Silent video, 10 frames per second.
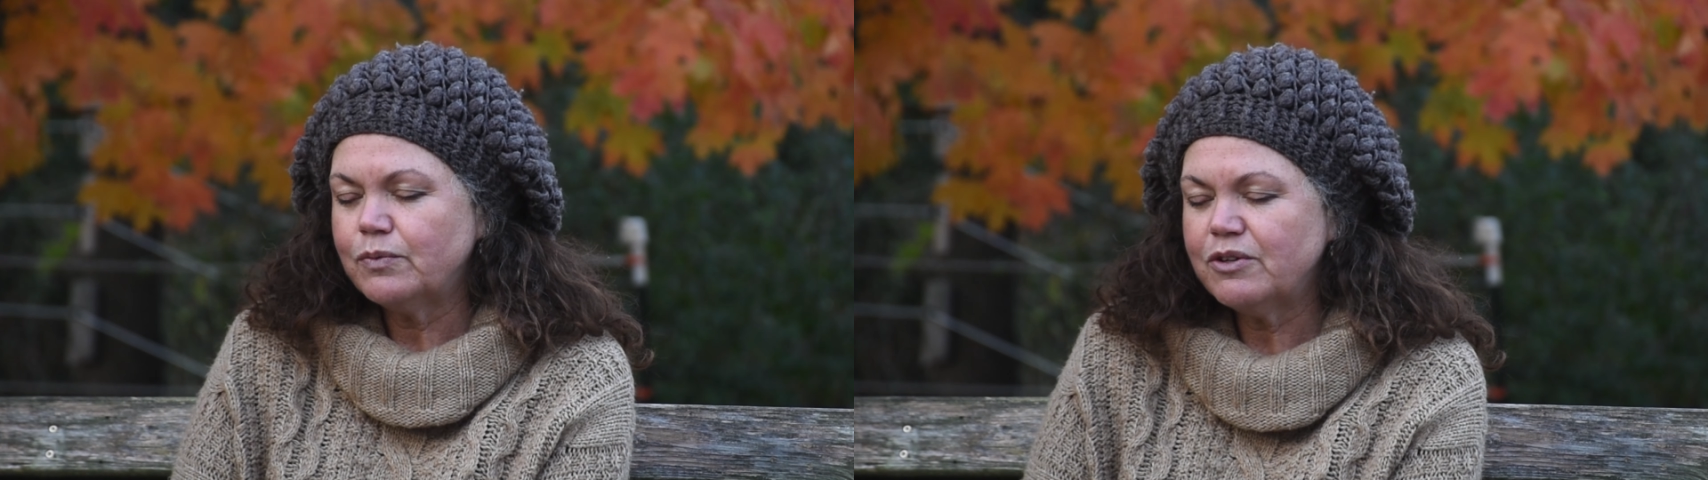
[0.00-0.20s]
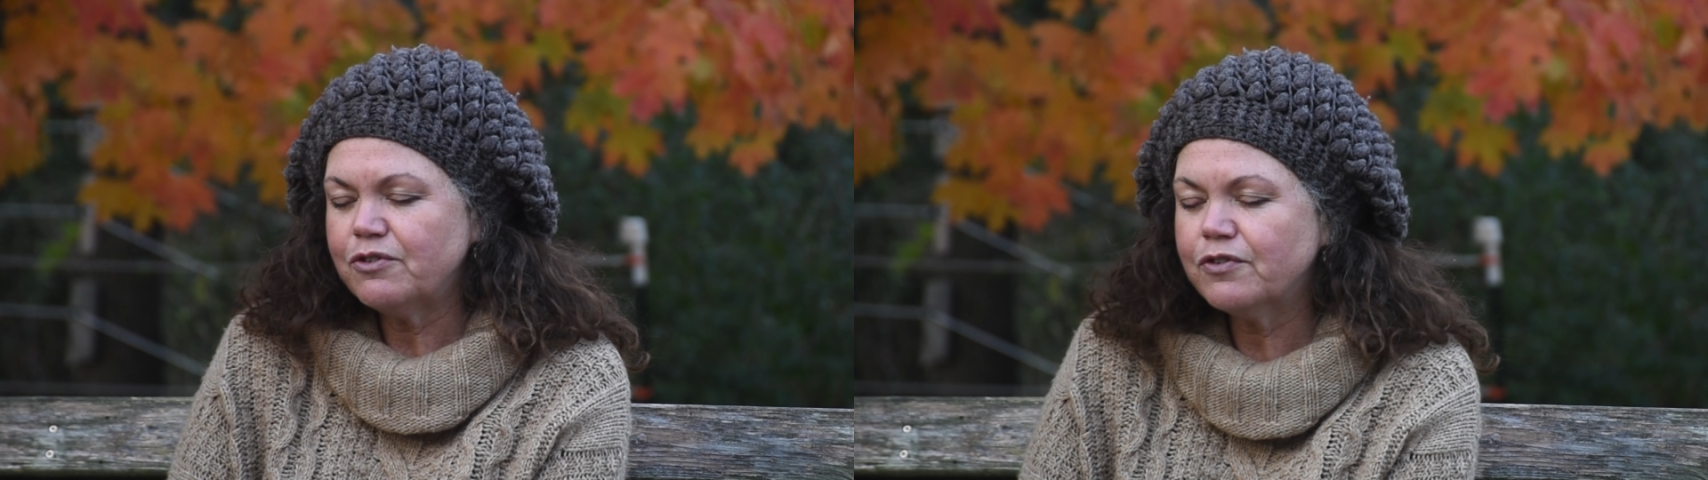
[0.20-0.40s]

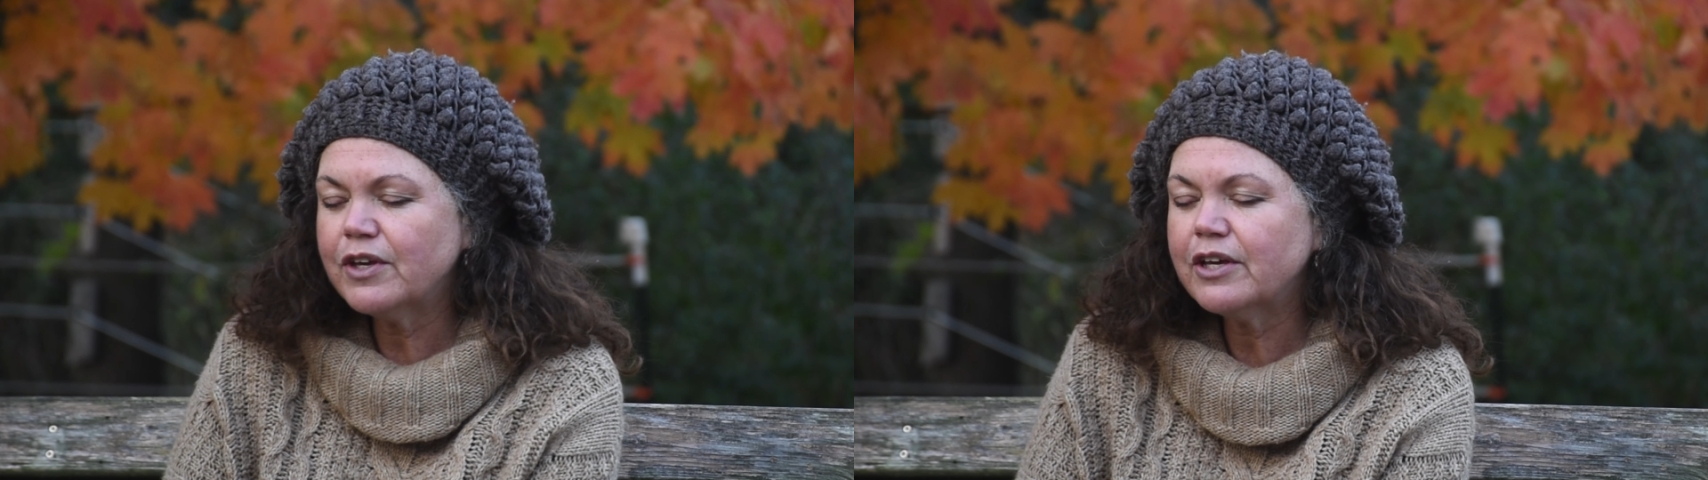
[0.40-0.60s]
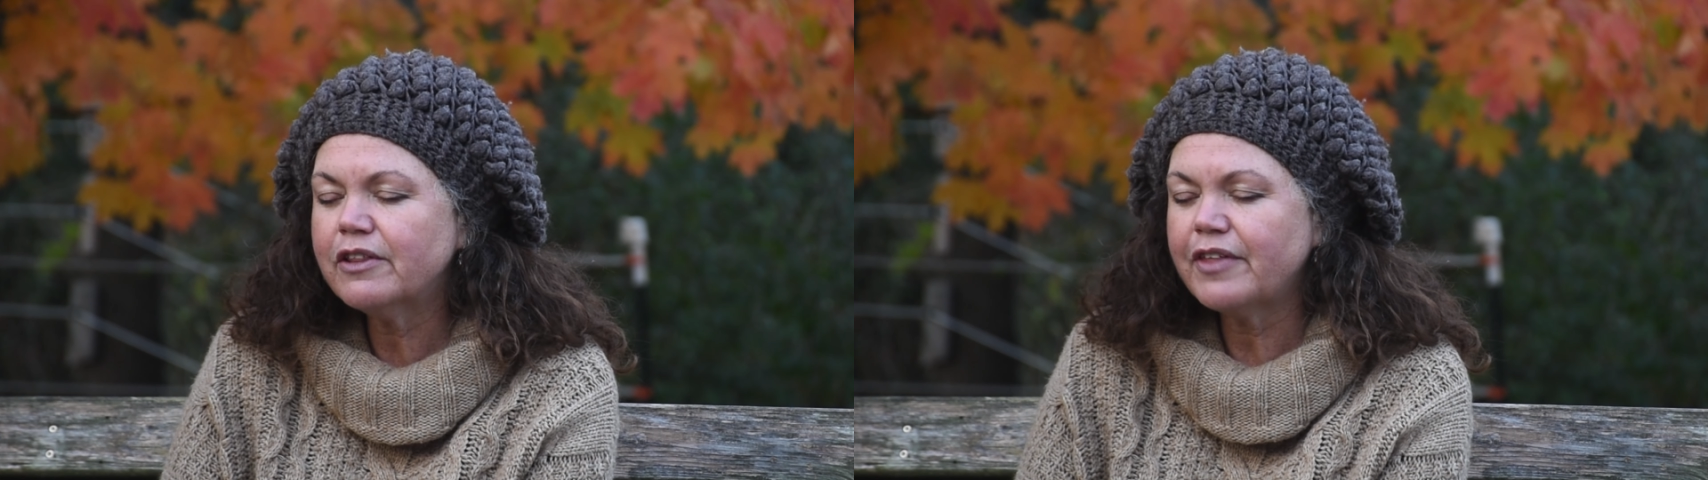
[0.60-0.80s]
we
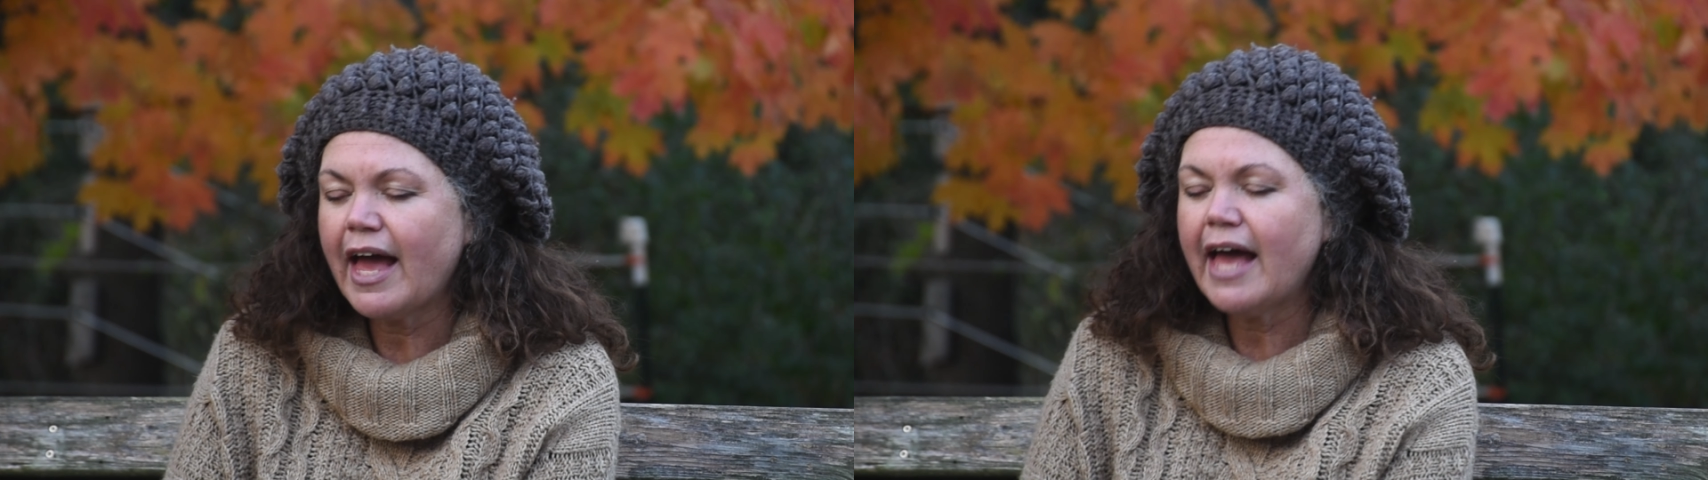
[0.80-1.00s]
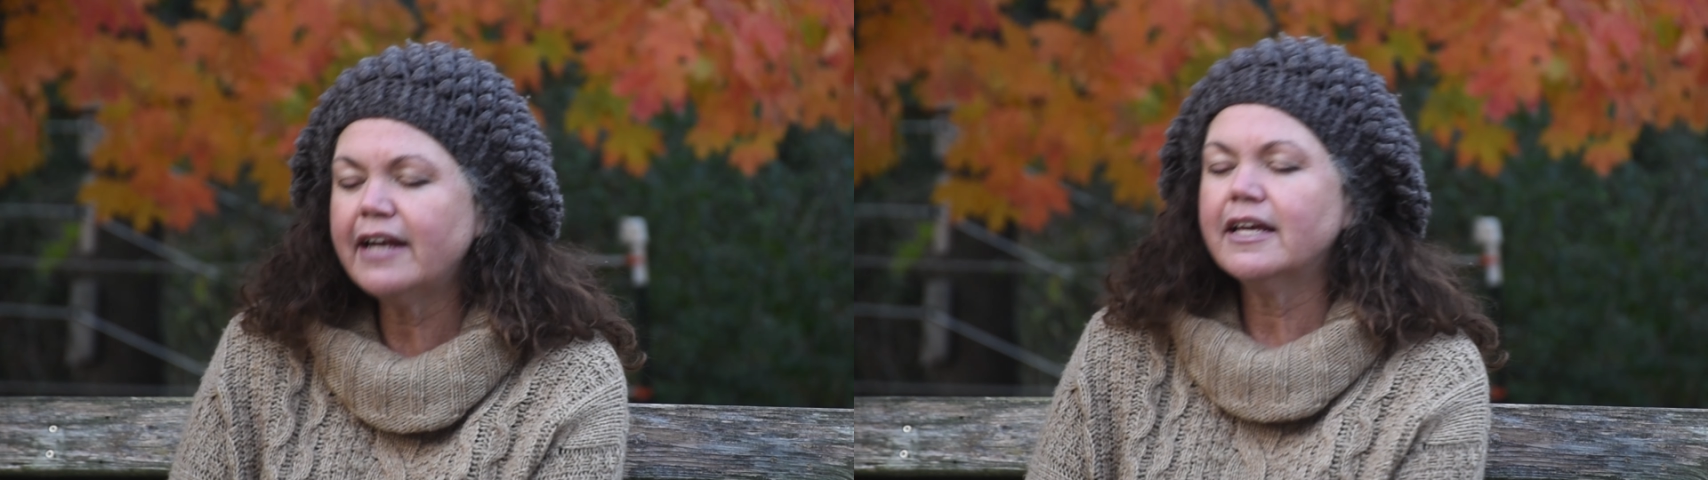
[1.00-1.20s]
feel
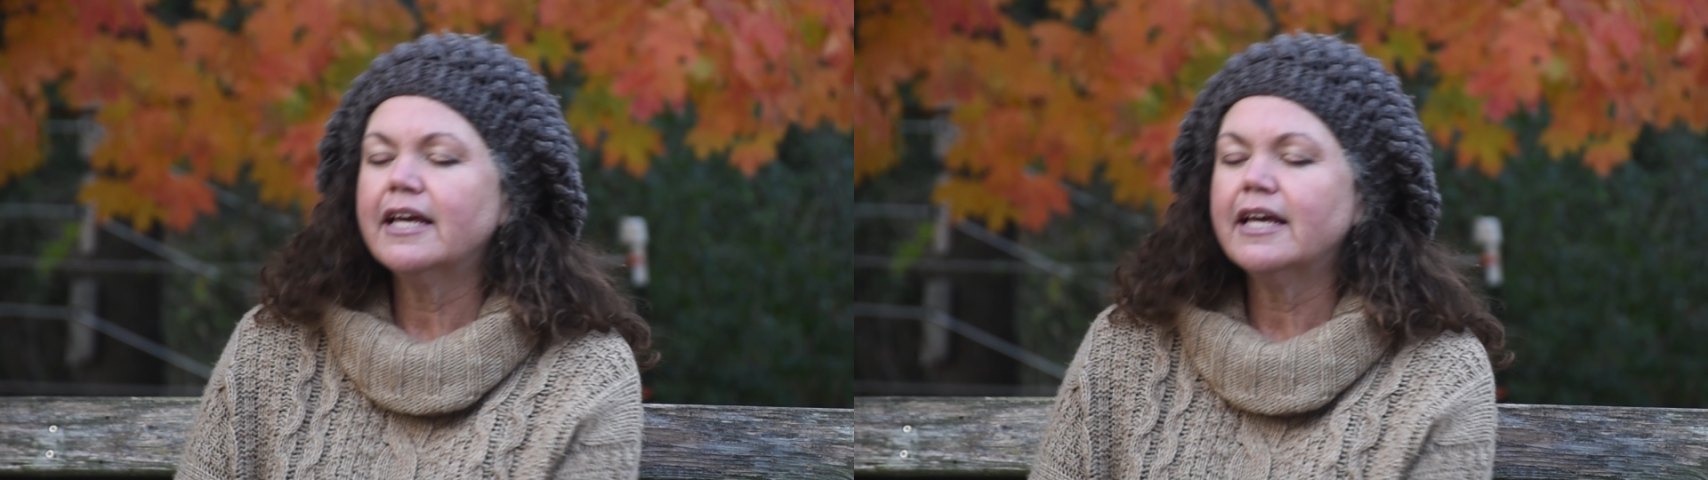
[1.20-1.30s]
that